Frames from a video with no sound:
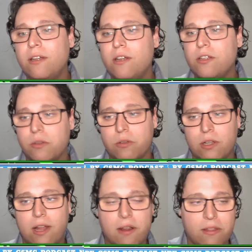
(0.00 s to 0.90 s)
So there's a
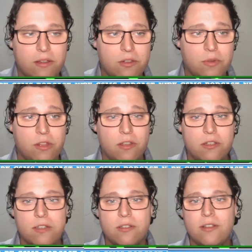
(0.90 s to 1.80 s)
lot of things with
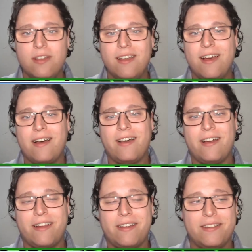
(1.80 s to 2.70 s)
this.
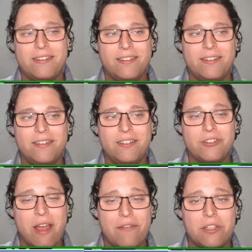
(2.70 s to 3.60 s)
Uh,
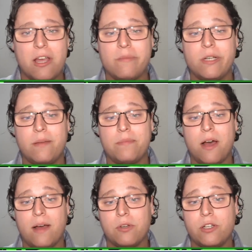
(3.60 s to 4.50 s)
draft is coming up.
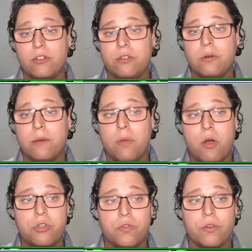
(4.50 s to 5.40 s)
I'm going to do a
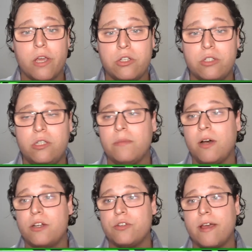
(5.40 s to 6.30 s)
post-free agency
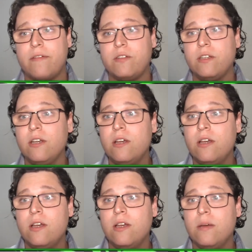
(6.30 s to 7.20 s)
mock draft
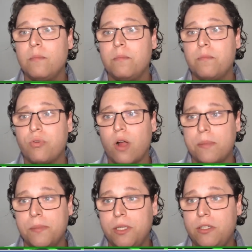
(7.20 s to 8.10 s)

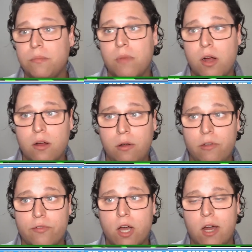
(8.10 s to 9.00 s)
probably tomorrow,
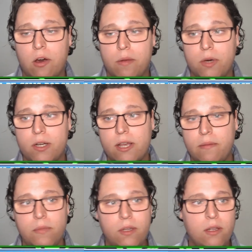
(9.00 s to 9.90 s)
if not on Monday.
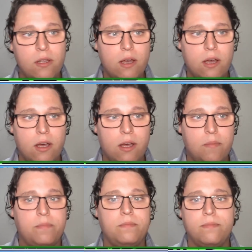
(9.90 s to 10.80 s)

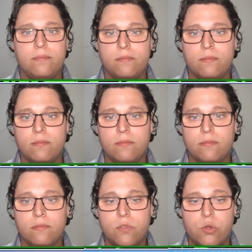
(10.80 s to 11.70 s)
Um,
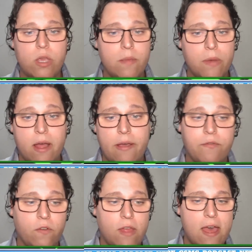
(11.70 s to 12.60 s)
so keep an eye out
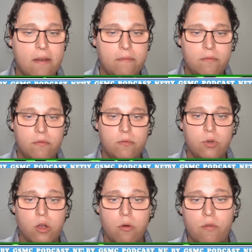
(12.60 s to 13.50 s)
for that. We'll
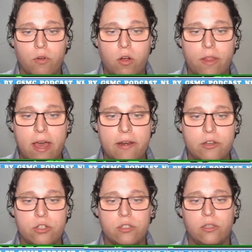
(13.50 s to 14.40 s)
go over all that in
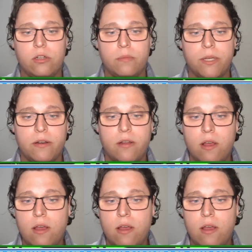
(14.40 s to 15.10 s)
just a little bit.